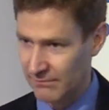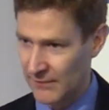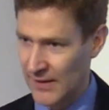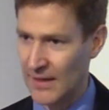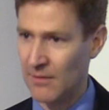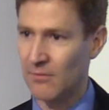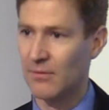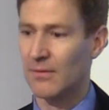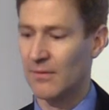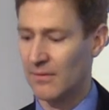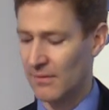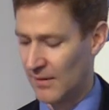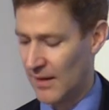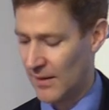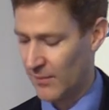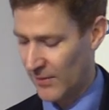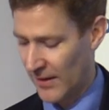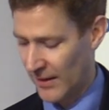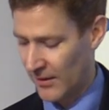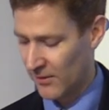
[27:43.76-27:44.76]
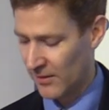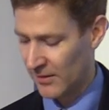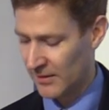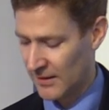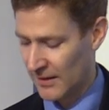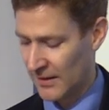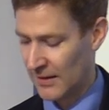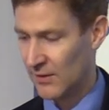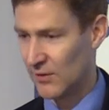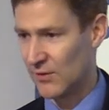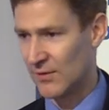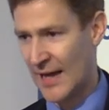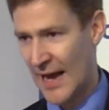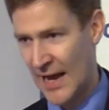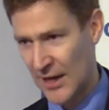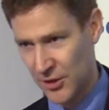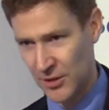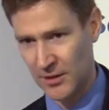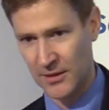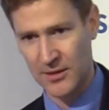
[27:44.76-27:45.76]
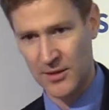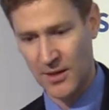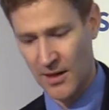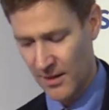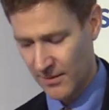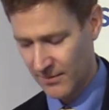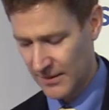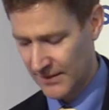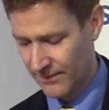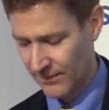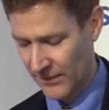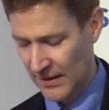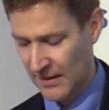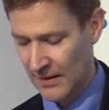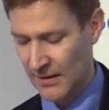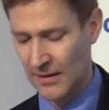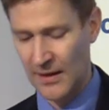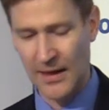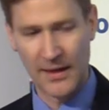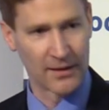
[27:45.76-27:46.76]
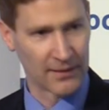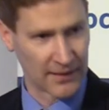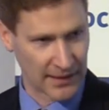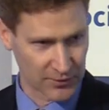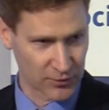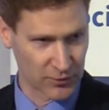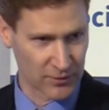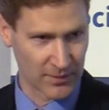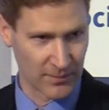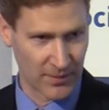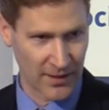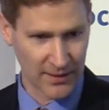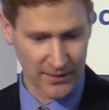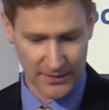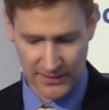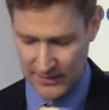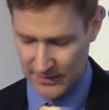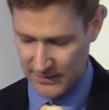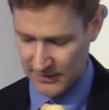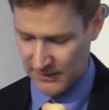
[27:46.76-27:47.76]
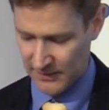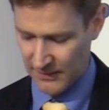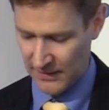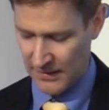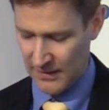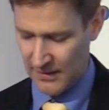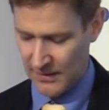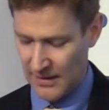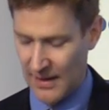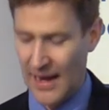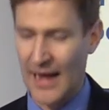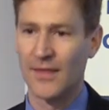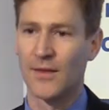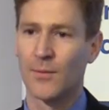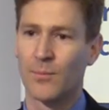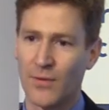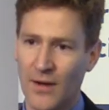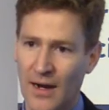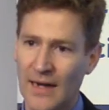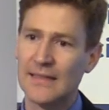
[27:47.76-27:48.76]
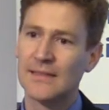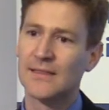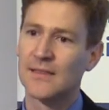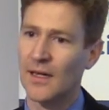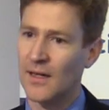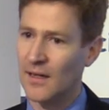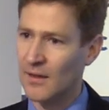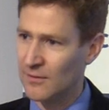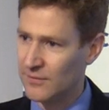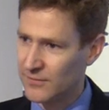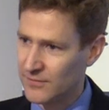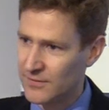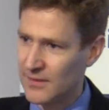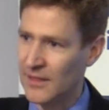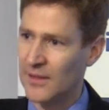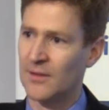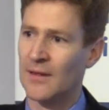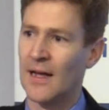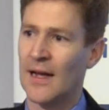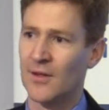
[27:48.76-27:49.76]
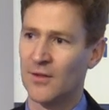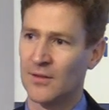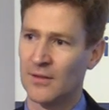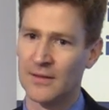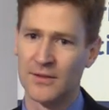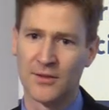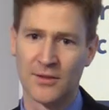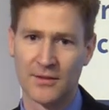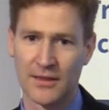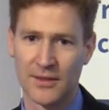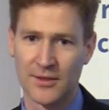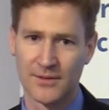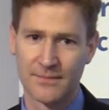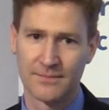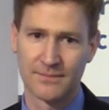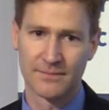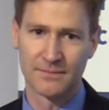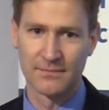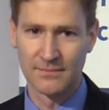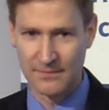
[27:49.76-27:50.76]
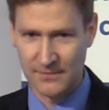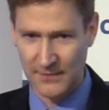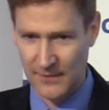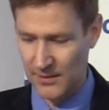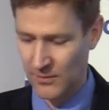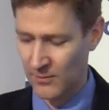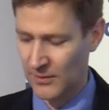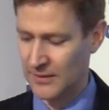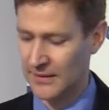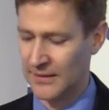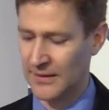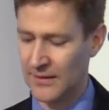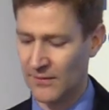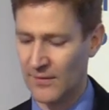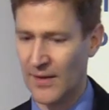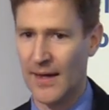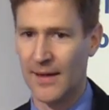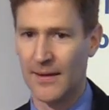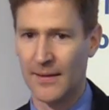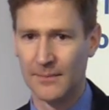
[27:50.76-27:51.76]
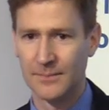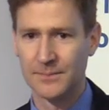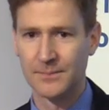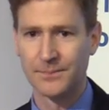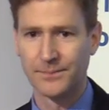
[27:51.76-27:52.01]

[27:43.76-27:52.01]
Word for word: They prioritize national autonomy and electoral politics at the price of international integration. They're willing to give that up.